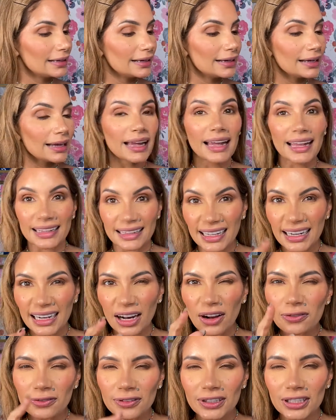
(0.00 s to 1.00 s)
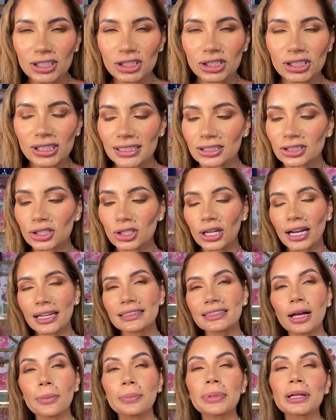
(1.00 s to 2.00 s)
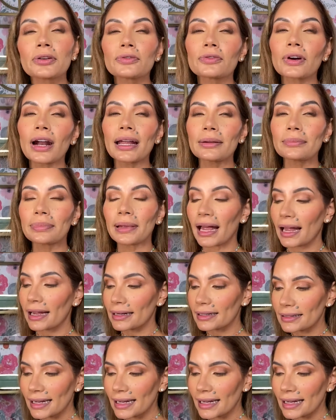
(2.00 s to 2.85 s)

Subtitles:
And then I'll finish this, you guys. I'll be right back.